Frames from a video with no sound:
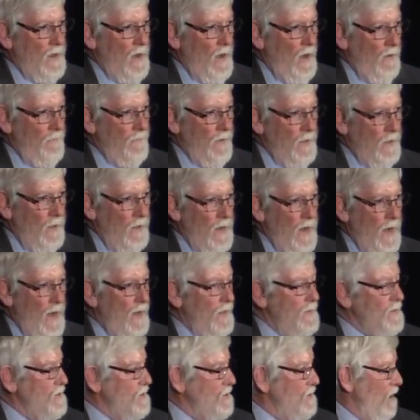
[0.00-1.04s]
cover
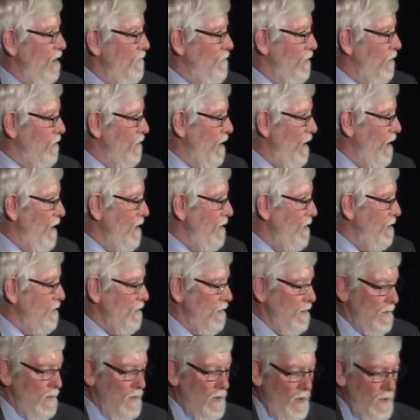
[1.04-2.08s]
and
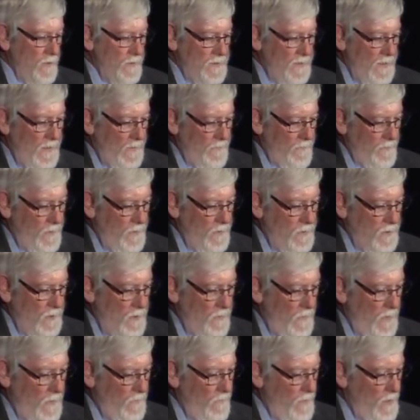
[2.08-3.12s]
subgrade in contact with a
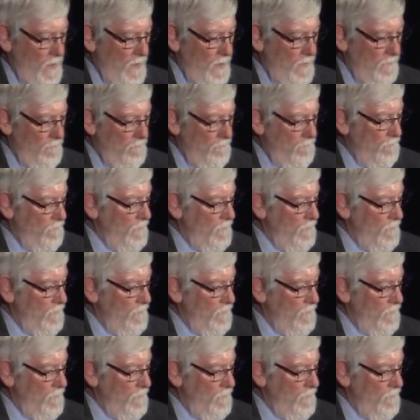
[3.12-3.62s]
geomembrane.